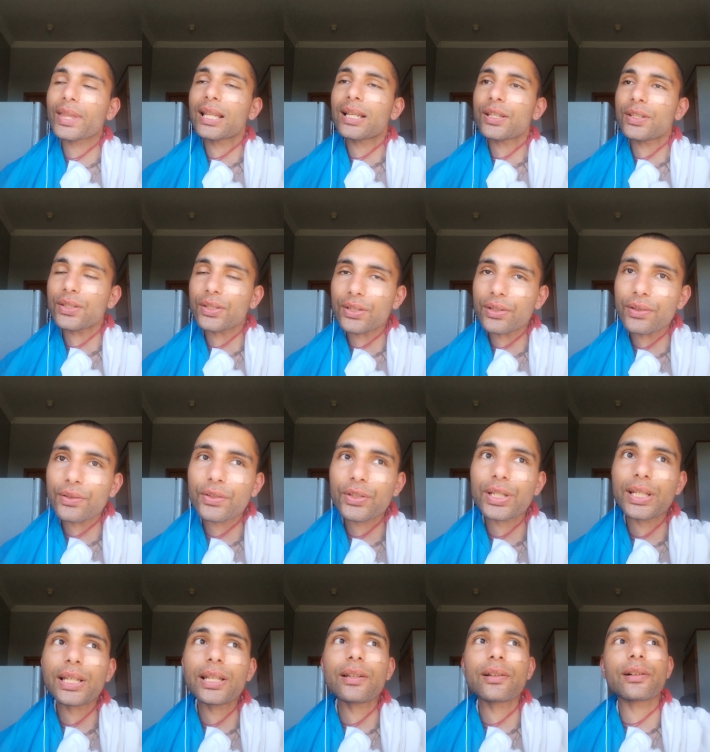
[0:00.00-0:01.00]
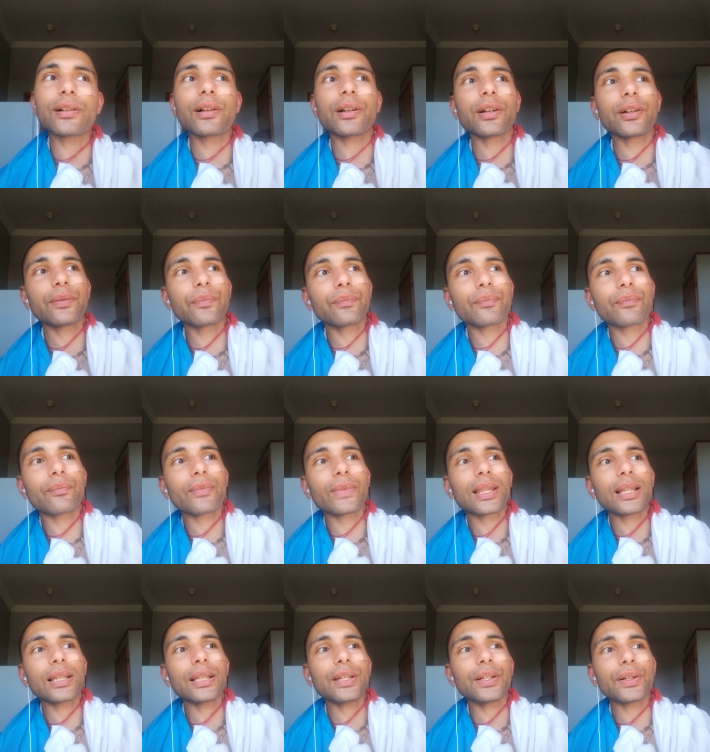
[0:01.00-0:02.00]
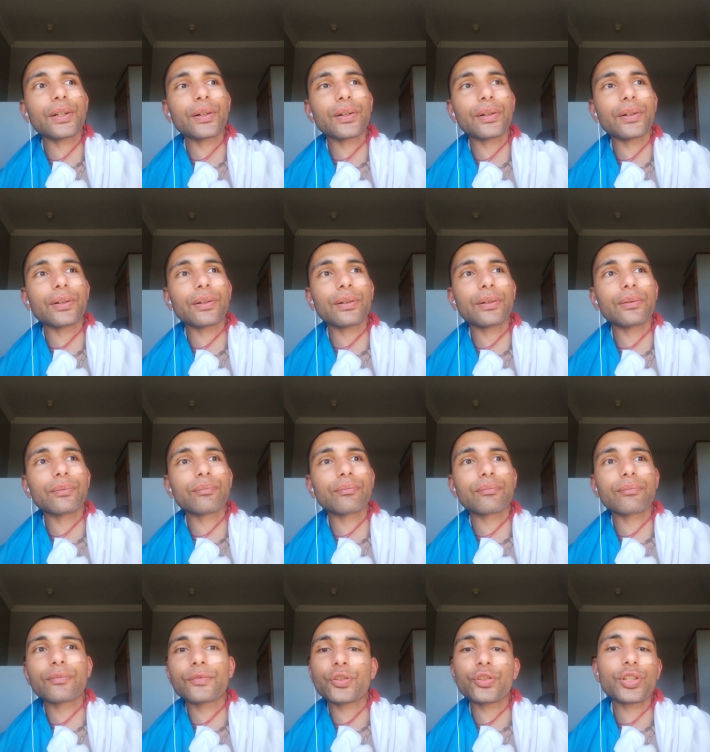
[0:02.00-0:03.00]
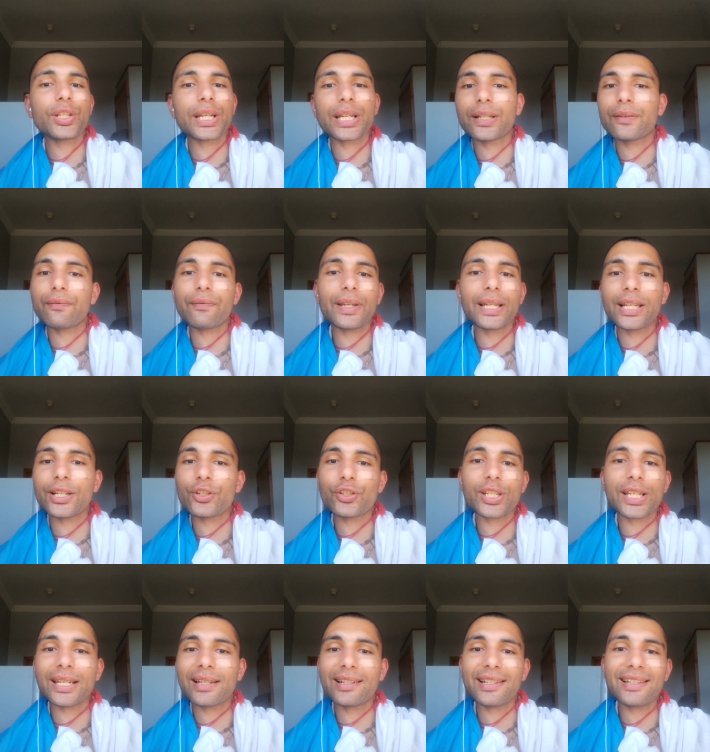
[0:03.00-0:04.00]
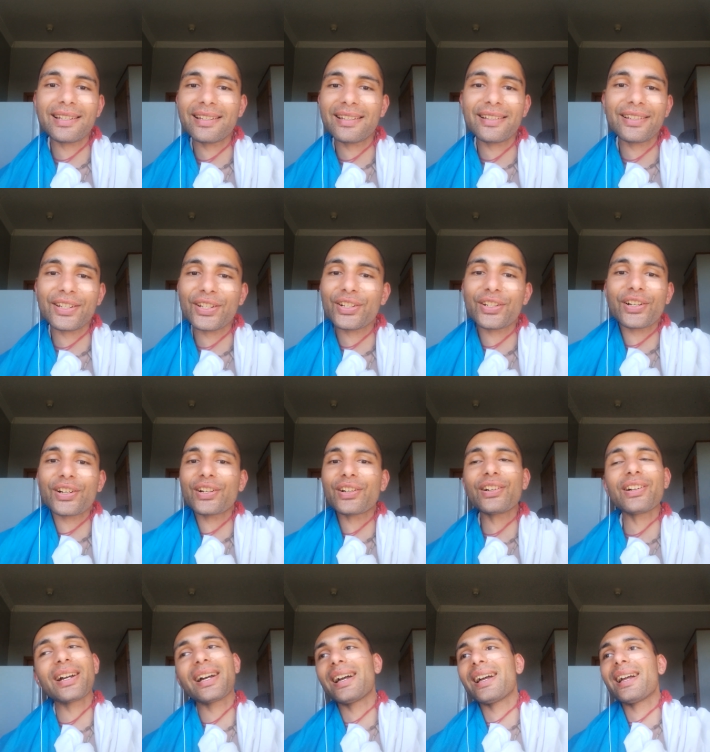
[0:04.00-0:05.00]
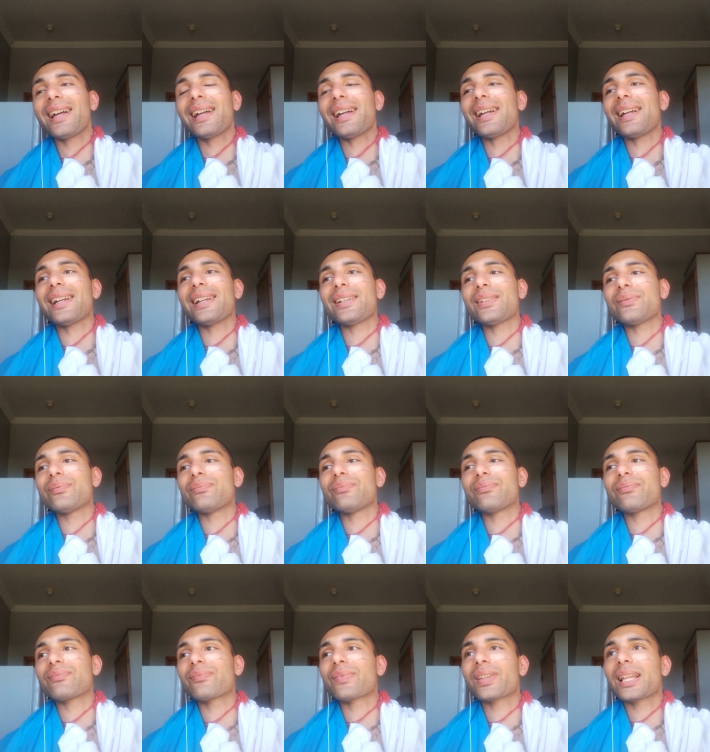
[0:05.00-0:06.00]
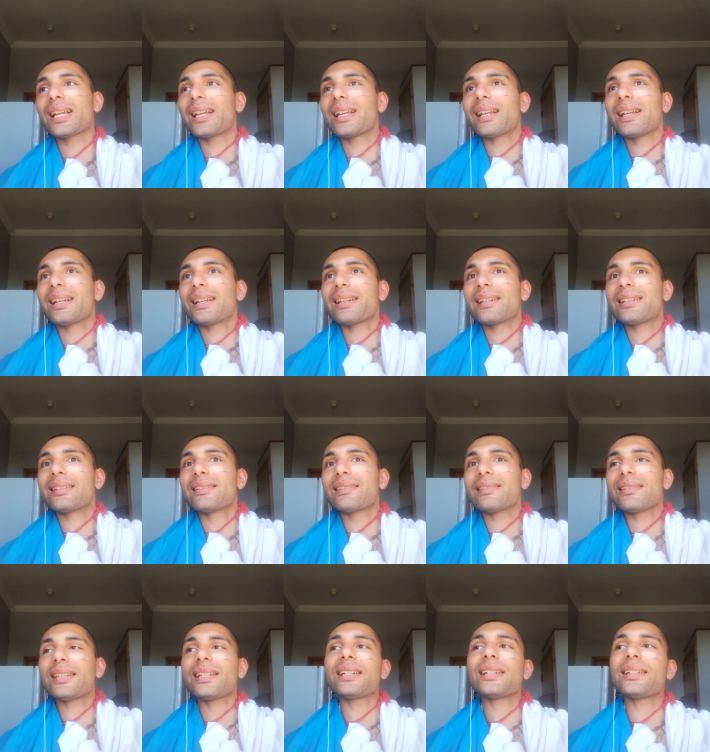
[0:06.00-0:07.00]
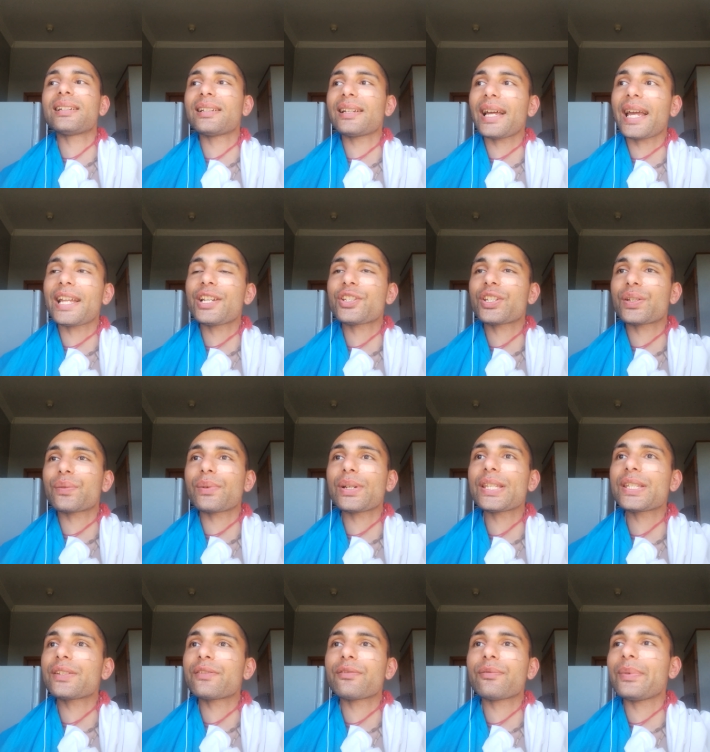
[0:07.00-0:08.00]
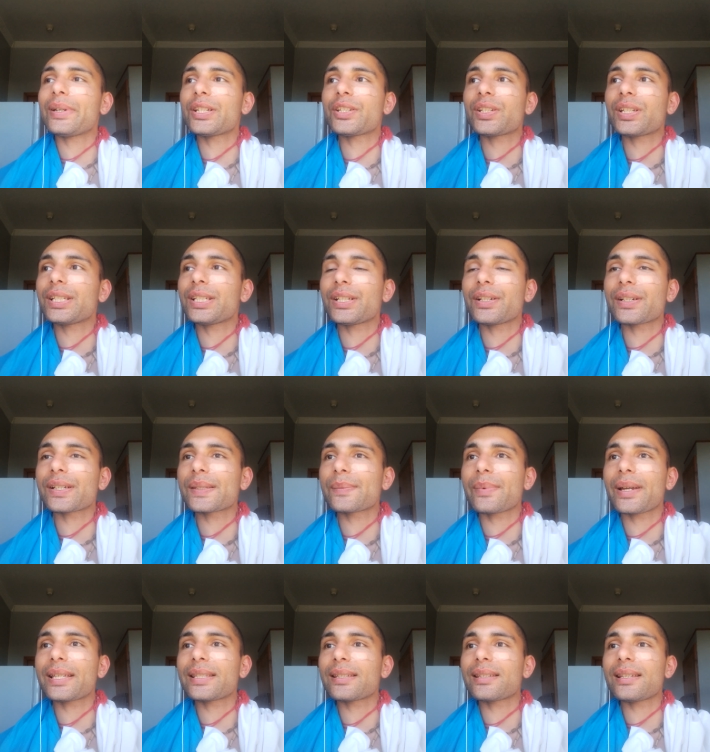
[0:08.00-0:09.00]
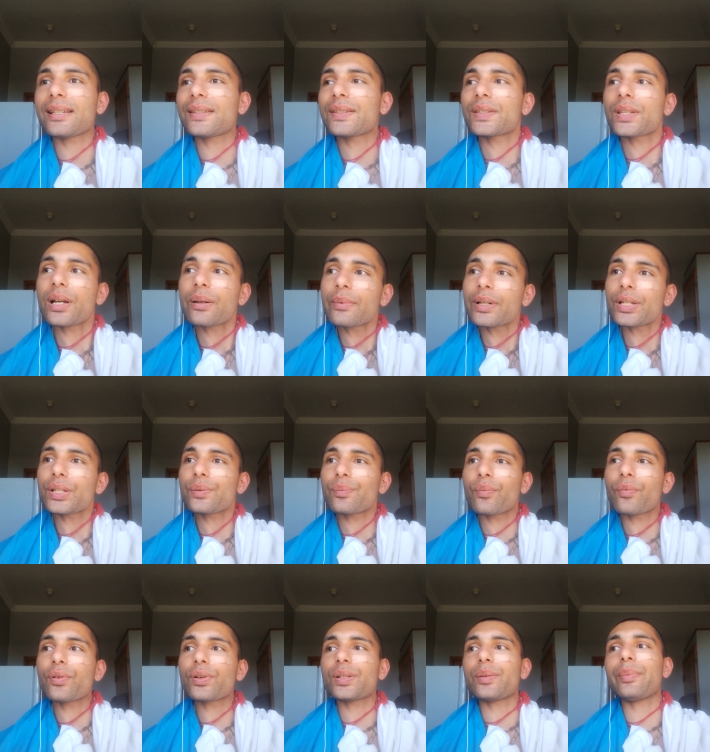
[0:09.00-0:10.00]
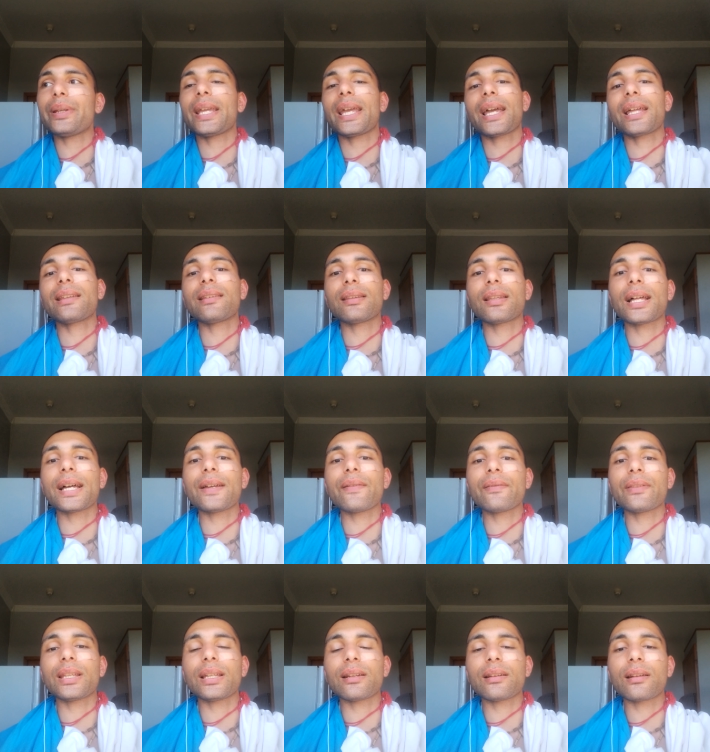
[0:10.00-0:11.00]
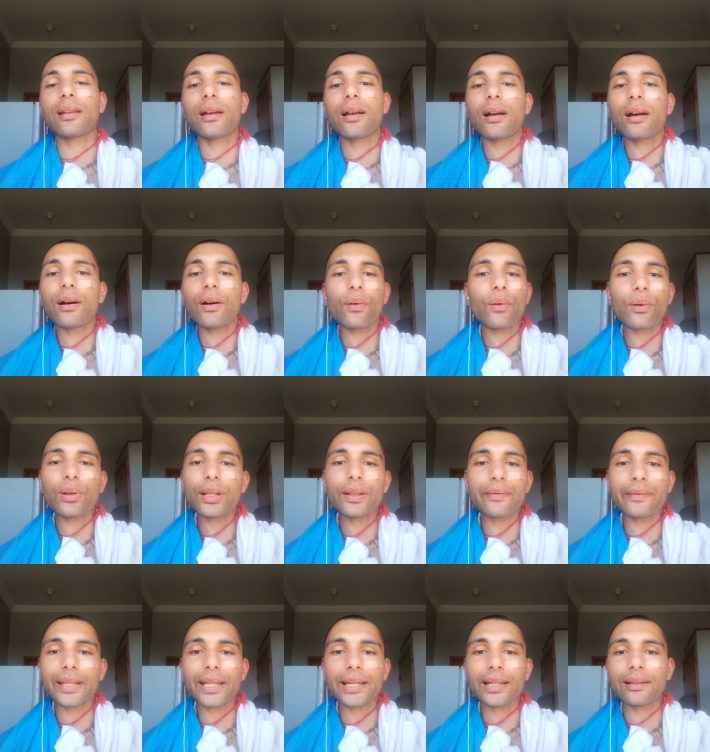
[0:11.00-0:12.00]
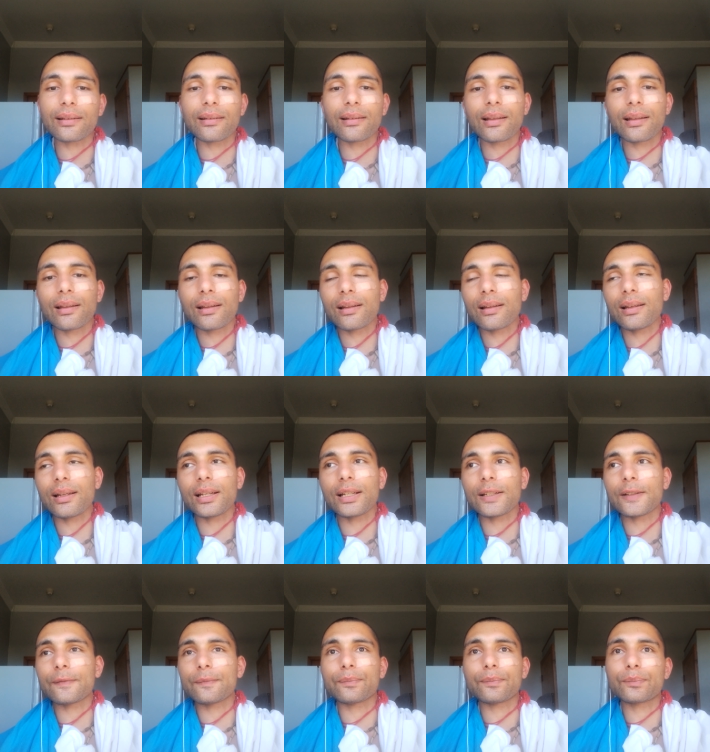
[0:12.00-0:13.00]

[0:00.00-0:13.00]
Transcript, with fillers: sushi or you know chicken fettuccine you know um, the ancient wisdom from ancient india explains that there's so much more to be had in life than all of that um,